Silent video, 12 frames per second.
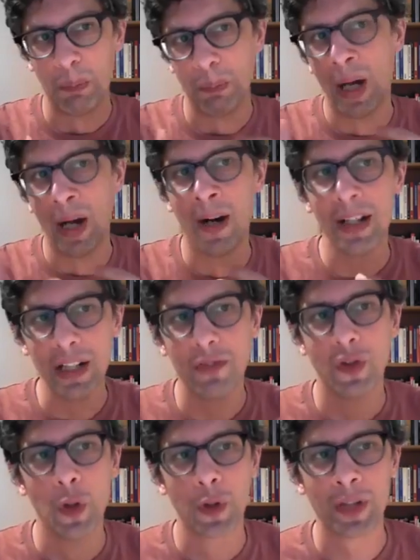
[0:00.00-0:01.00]
partly
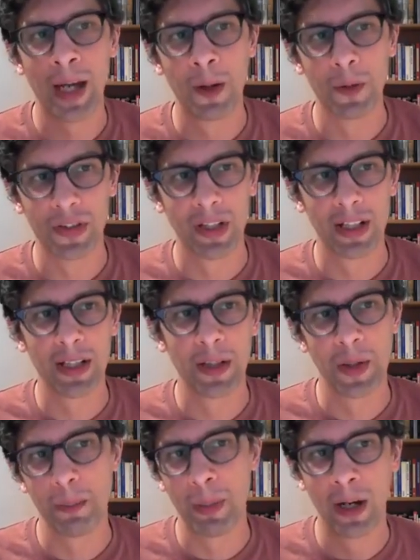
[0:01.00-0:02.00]
fought out, certainly on
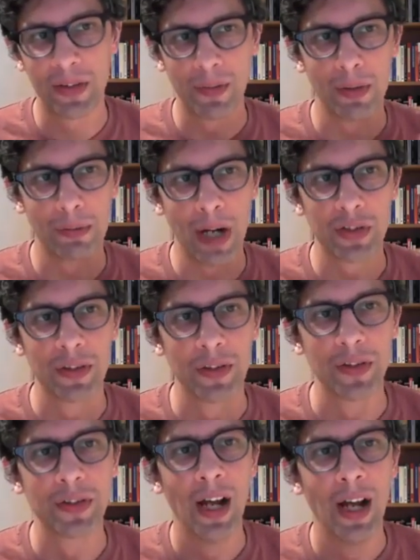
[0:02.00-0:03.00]
the part of the
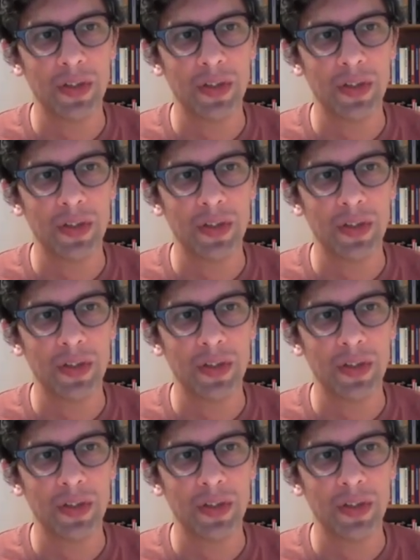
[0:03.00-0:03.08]
Russians,